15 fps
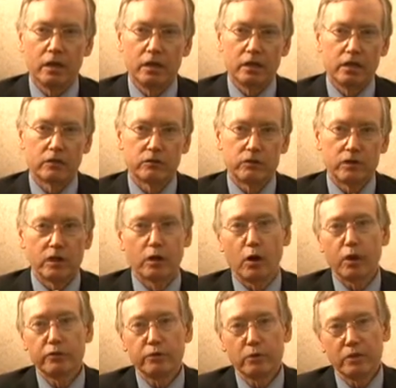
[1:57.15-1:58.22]
It
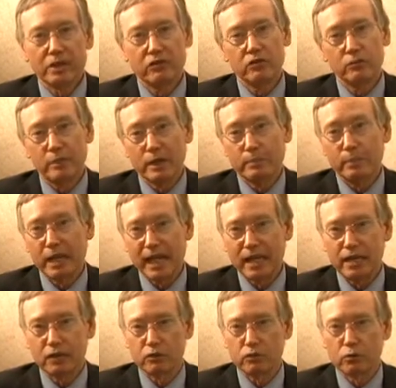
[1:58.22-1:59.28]
also needs to be a
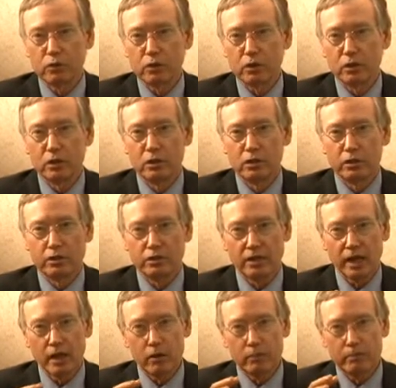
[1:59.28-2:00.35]
planning tool to
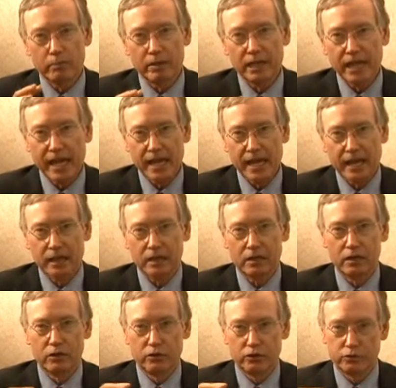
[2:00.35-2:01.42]
help plan
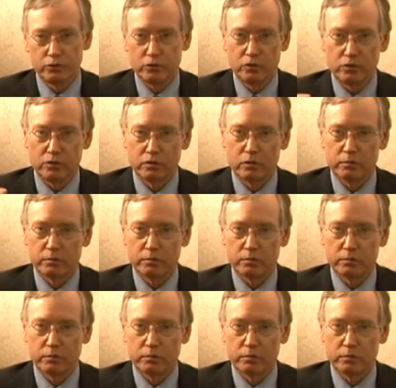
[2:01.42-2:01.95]
student